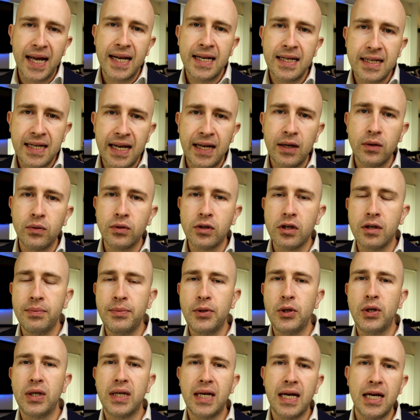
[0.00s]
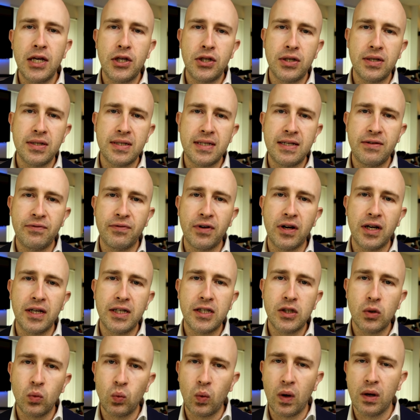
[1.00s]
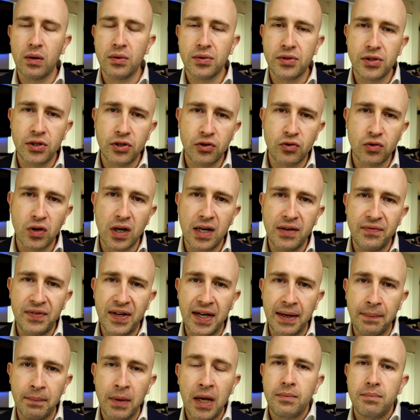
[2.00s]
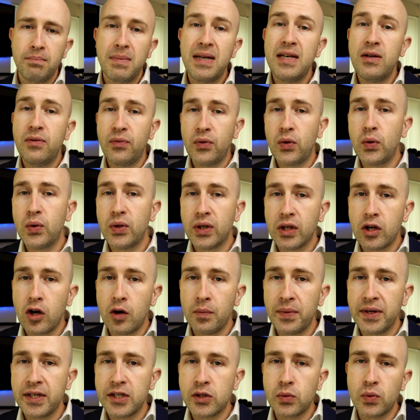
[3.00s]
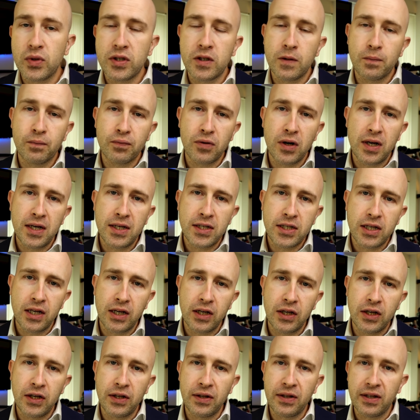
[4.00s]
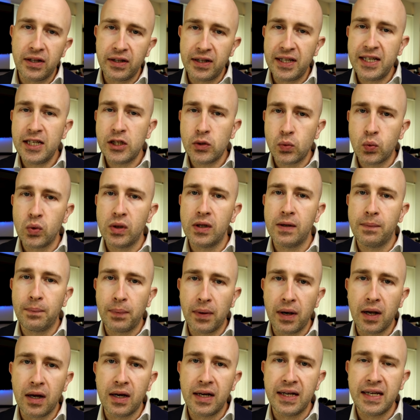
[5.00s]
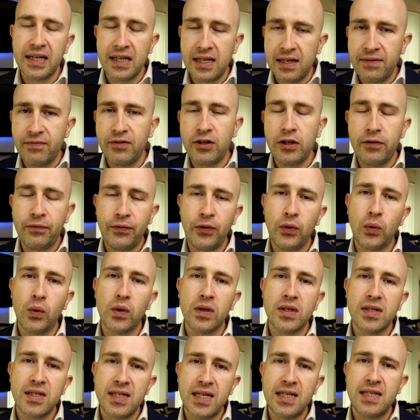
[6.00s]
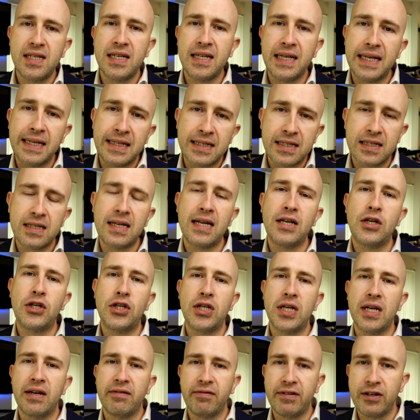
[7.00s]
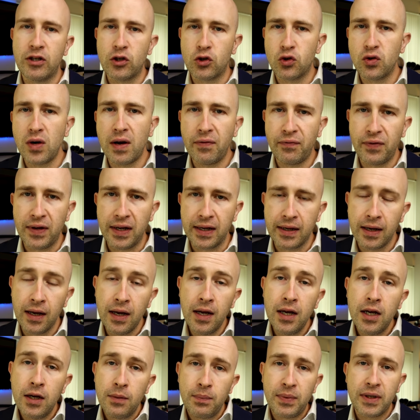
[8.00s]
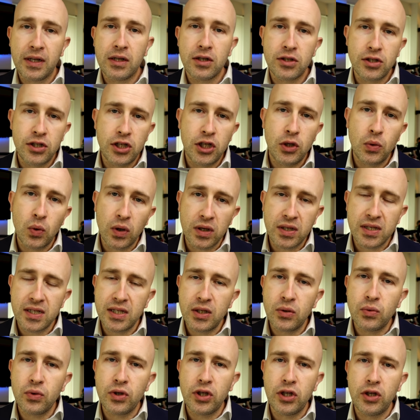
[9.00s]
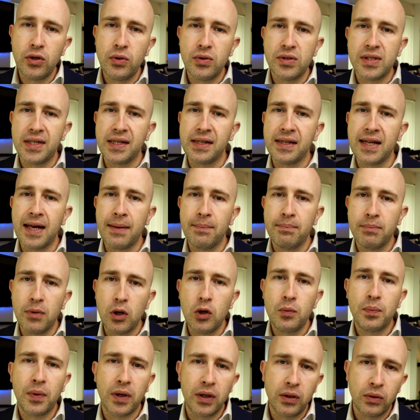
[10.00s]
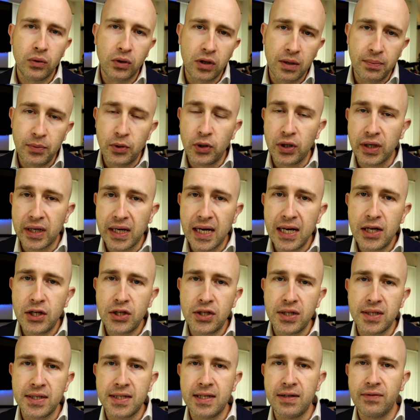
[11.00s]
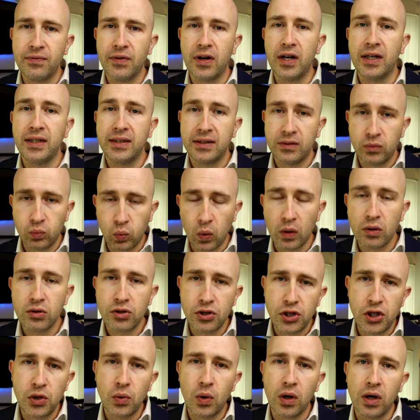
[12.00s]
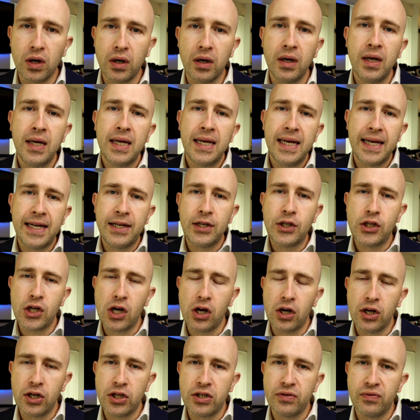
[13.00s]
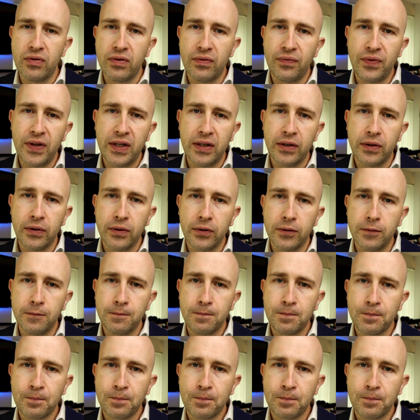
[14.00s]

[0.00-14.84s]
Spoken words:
handheld communications device whilst driving. Many of you in the comments were surprised to learn that this will apply even if you are sitting in stationary traffic, because you are still using that mobile communications device whilst you are in charge of a vehicle.